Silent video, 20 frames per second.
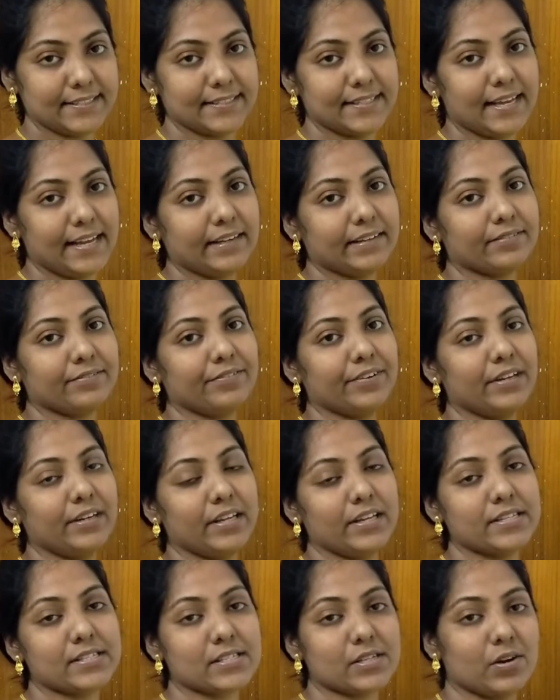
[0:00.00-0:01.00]
that wind
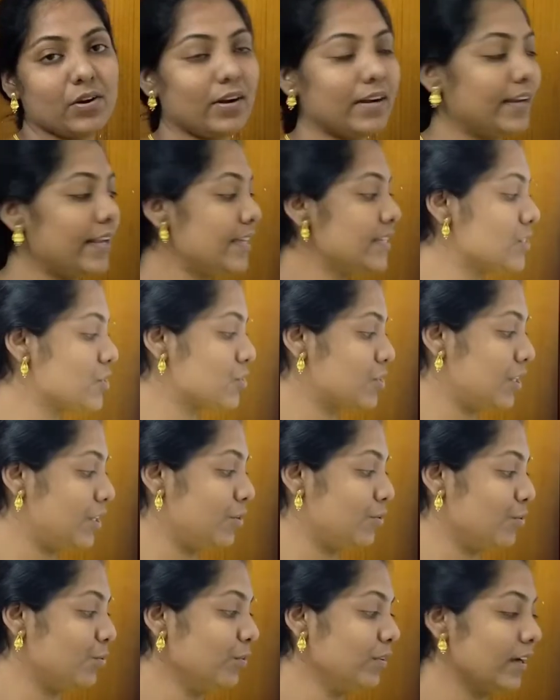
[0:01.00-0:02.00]
is called as
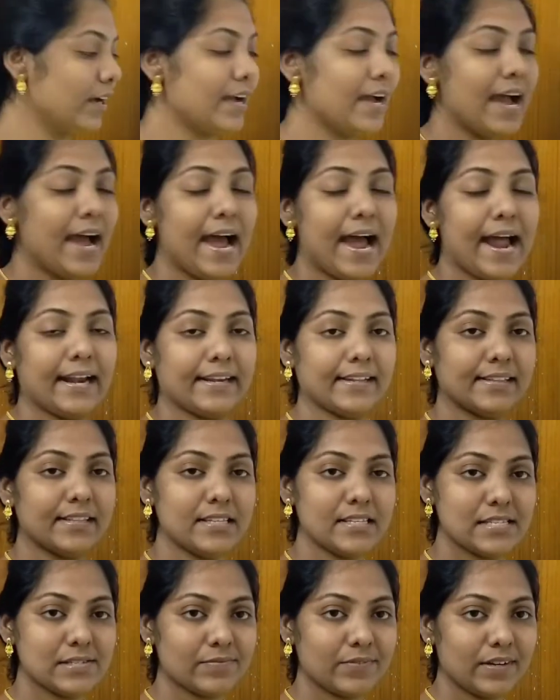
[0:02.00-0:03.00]
Chinook, and
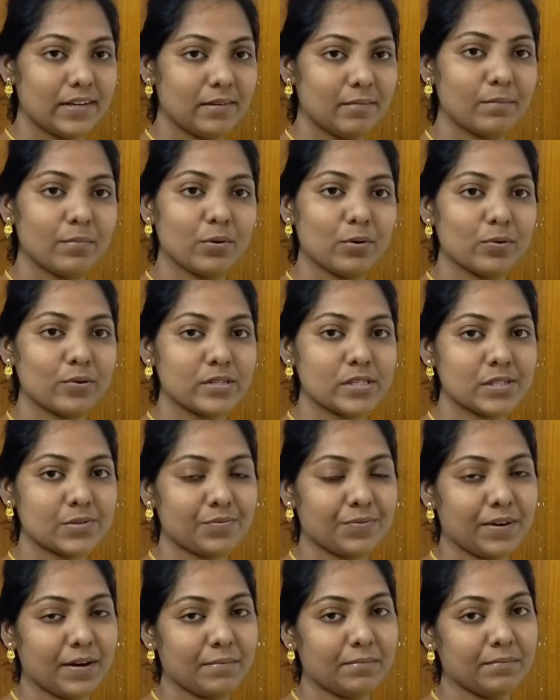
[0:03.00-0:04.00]
this wind blows
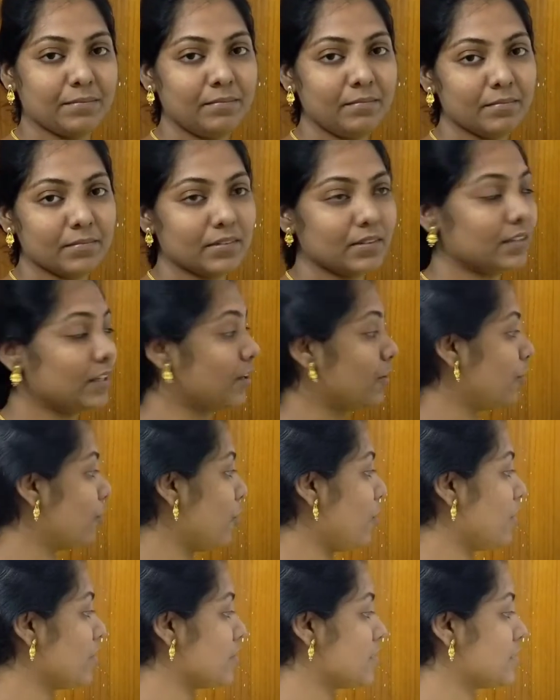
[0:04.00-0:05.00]
from the
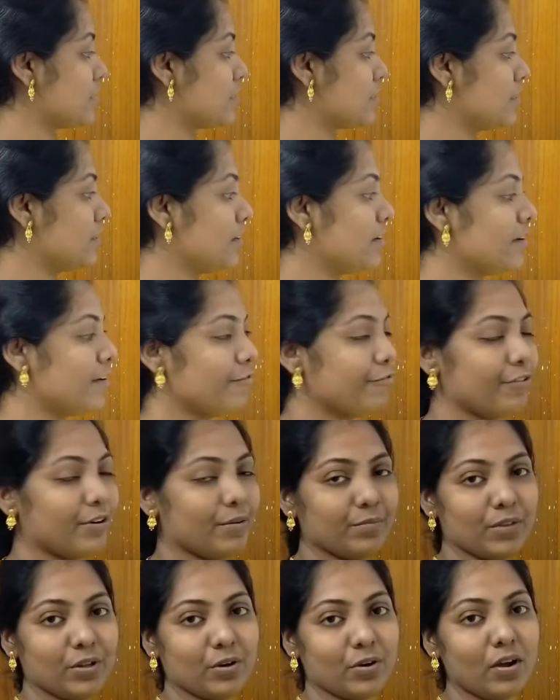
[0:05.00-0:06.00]
rocks.
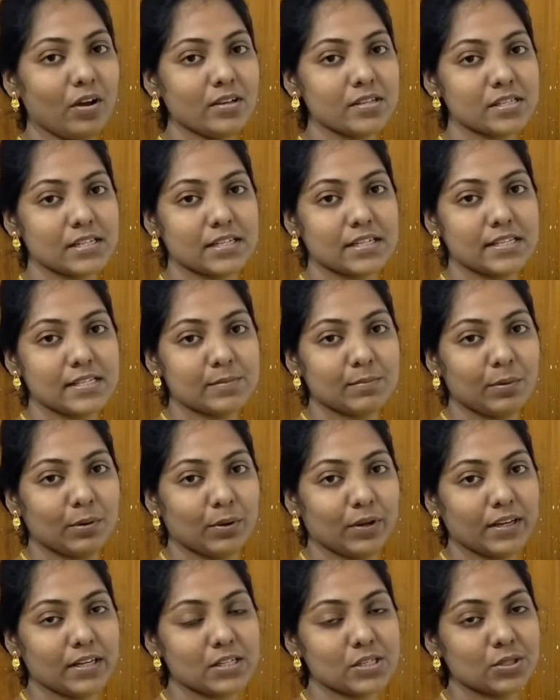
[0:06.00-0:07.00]
From the rocks it is
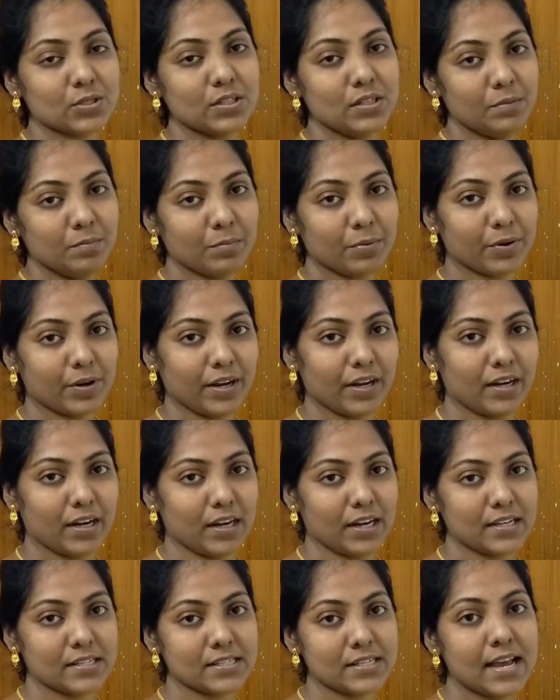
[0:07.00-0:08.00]
blowing to the
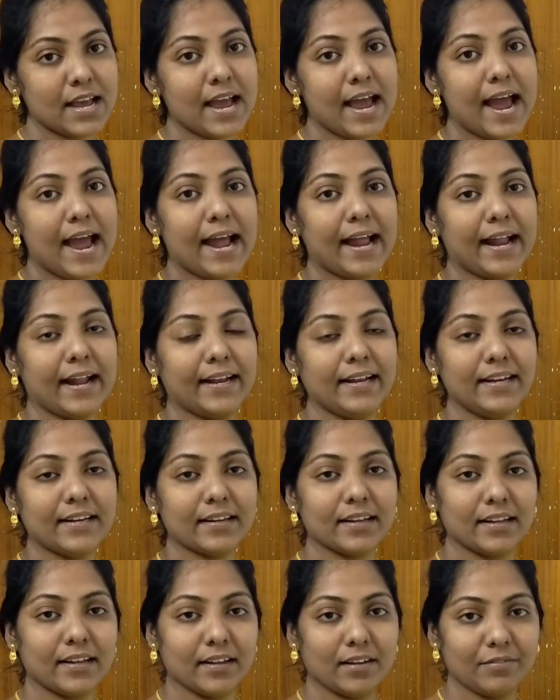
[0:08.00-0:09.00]
prairies, and
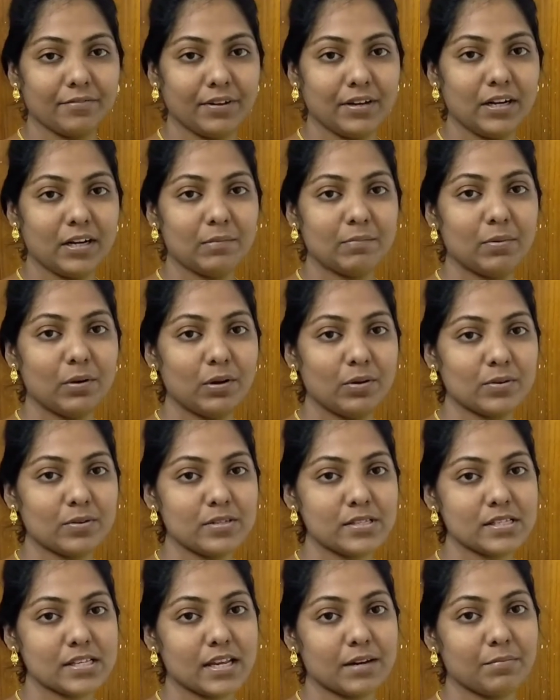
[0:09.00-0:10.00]
when it
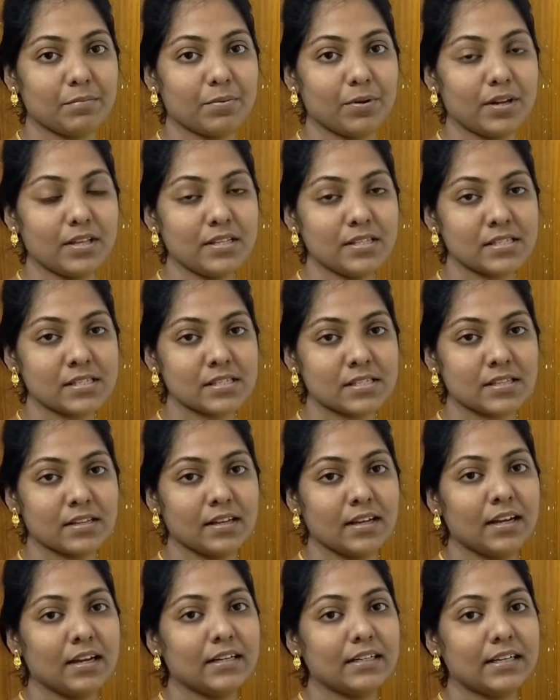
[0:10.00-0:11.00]
blows it brings
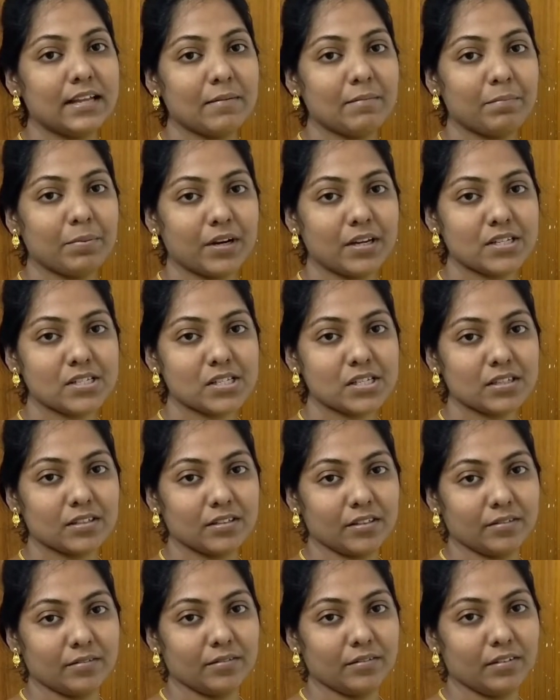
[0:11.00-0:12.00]

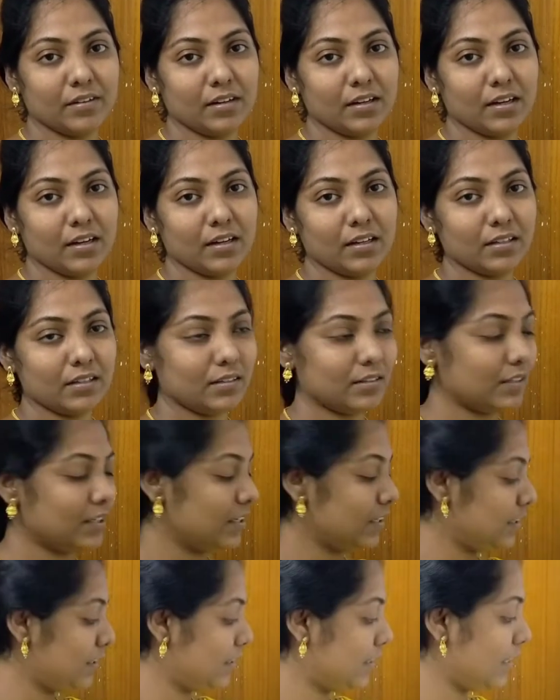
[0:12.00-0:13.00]
temperature.
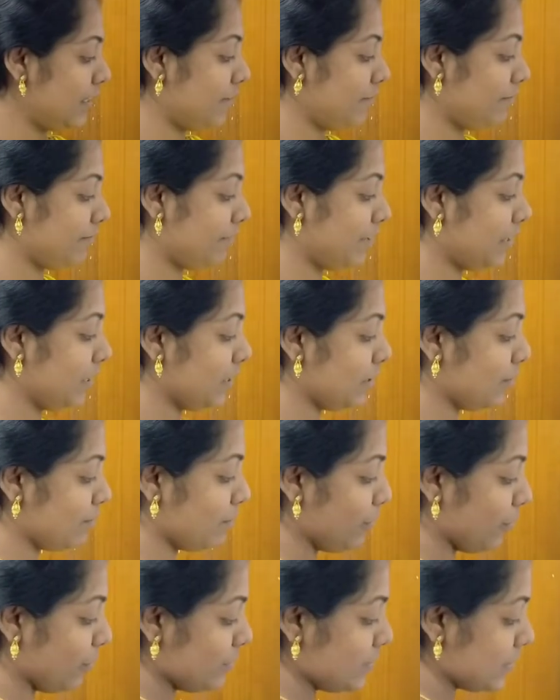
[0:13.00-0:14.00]
Then when it
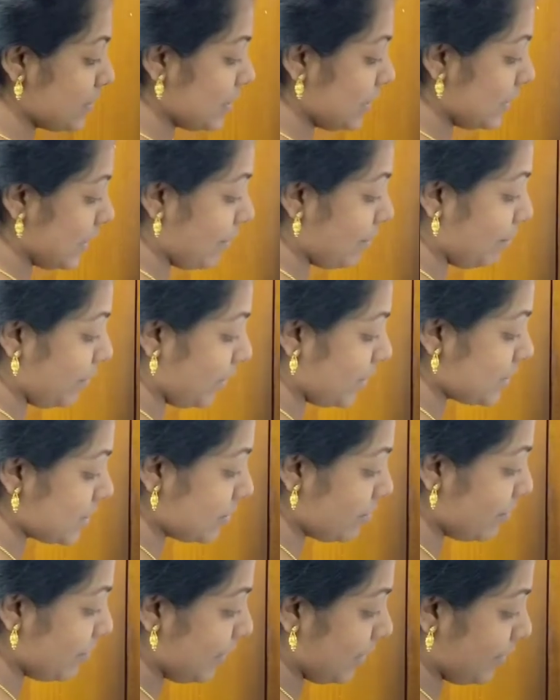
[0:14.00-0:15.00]
blows the
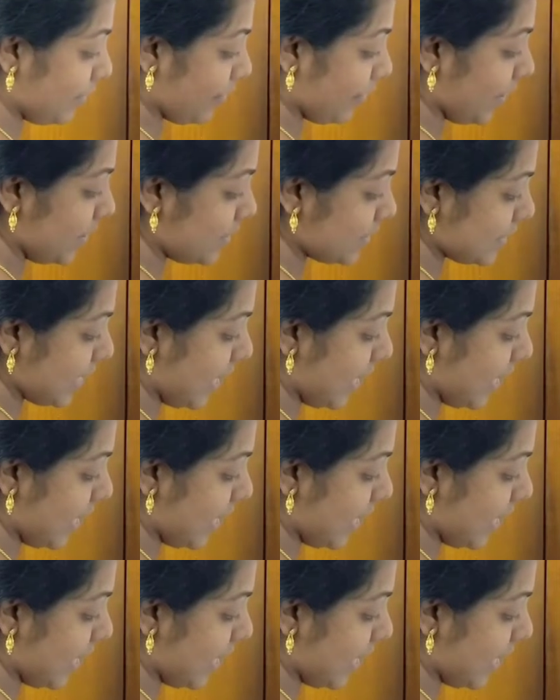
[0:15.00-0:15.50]
temperature will raise